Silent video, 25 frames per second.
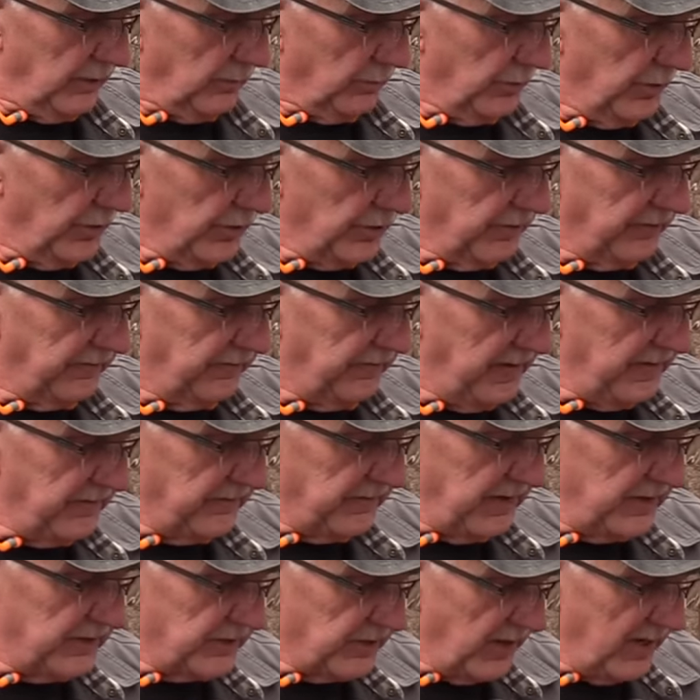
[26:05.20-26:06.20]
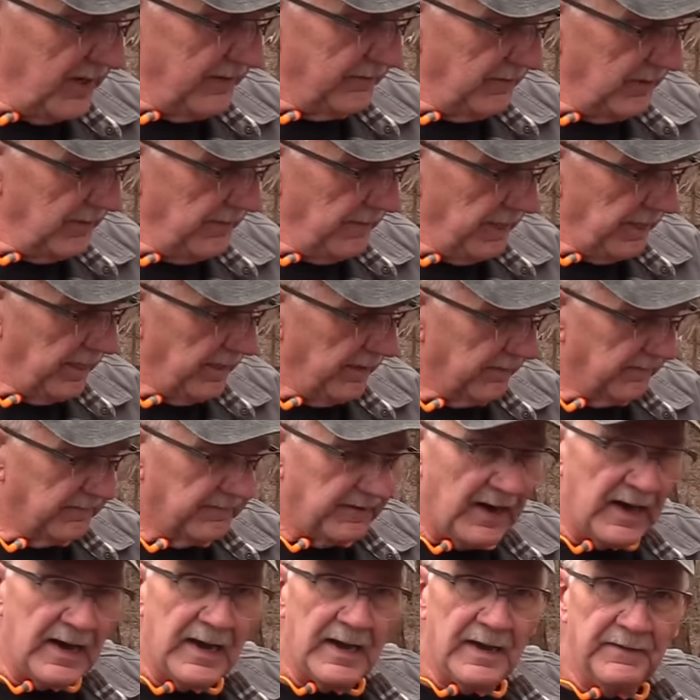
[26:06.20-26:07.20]
Ruger 57,
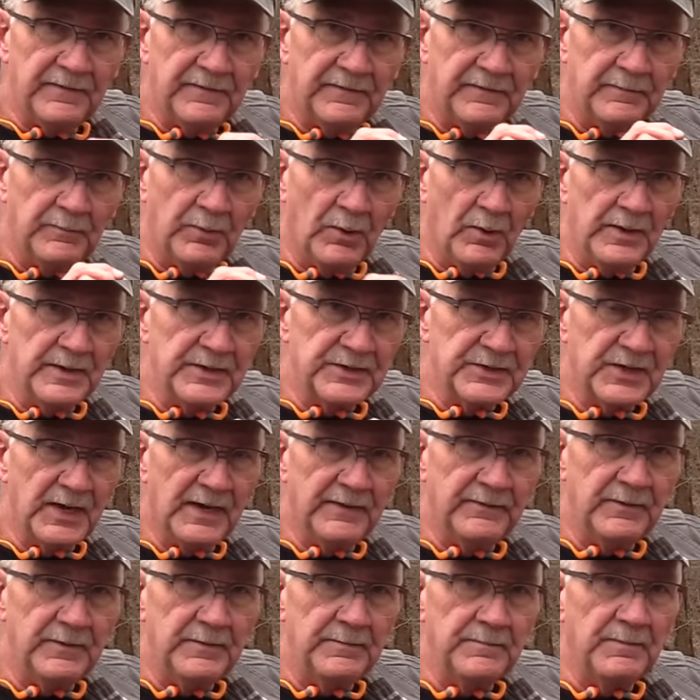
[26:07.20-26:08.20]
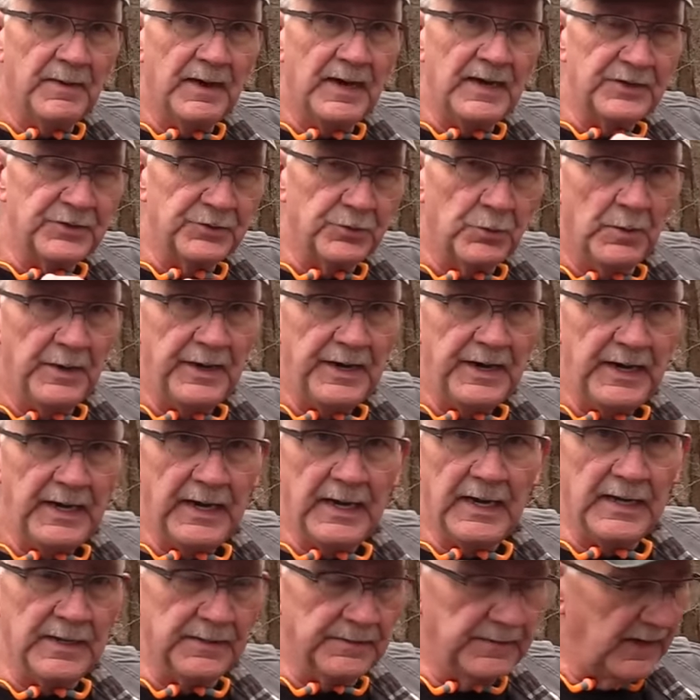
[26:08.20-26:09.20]
5.7 by
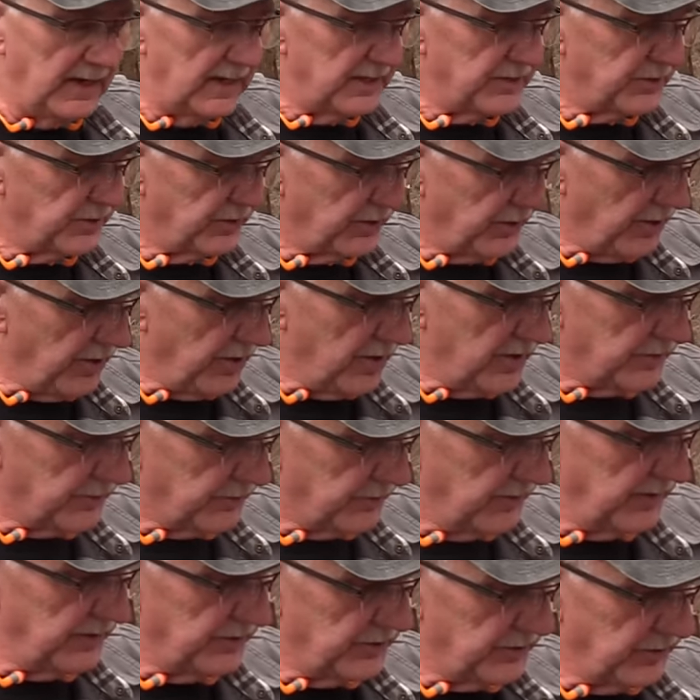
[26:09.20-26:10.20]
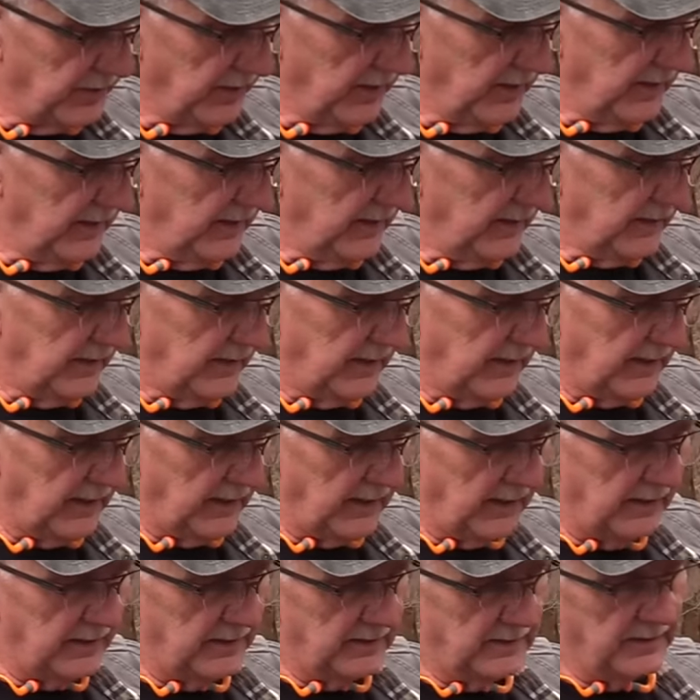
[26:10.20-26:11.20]
28. That's the cartridge.
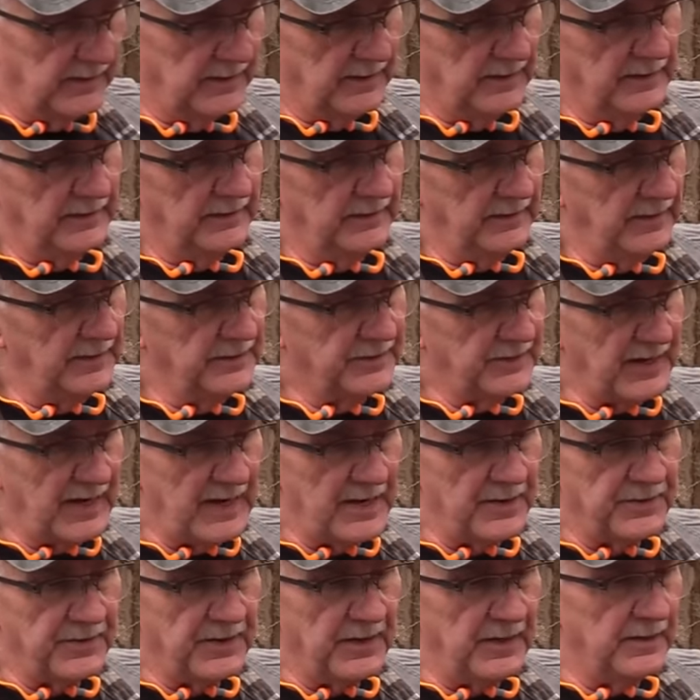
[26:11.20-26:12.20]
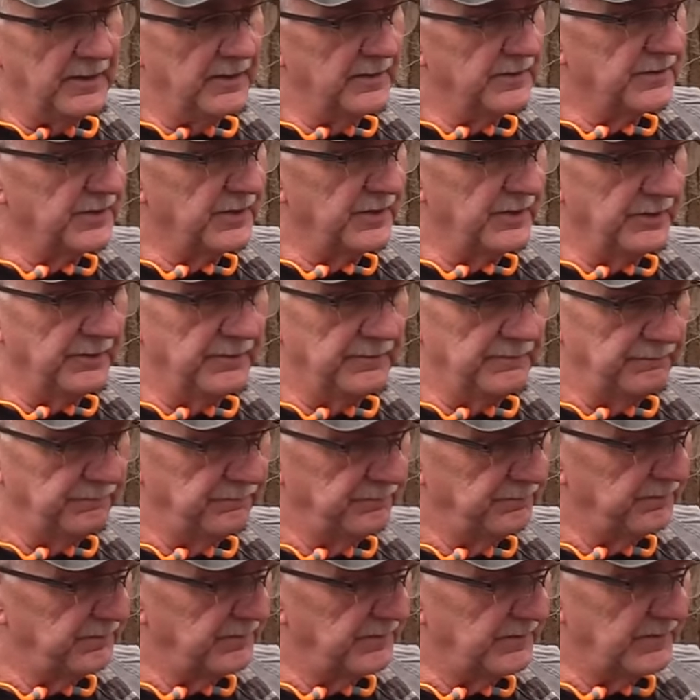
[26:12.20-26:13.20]
And it's out there, so
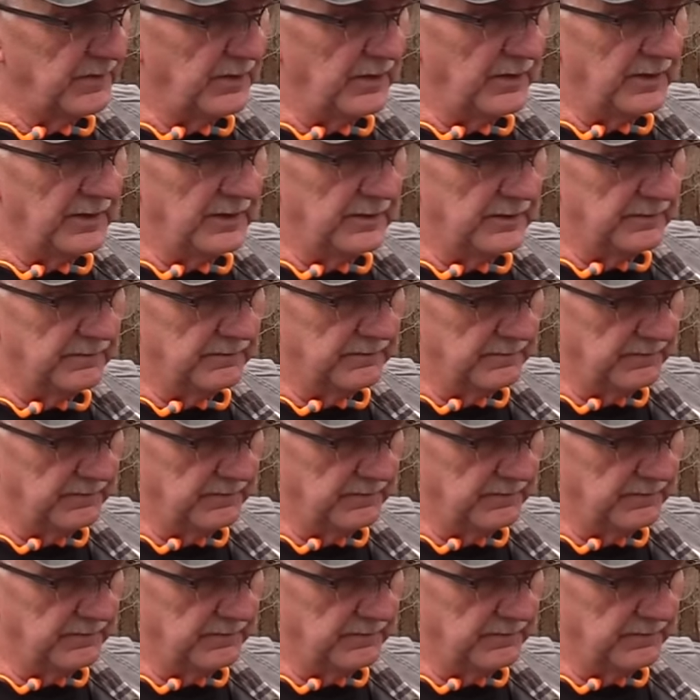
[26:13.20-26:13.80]
thought I'd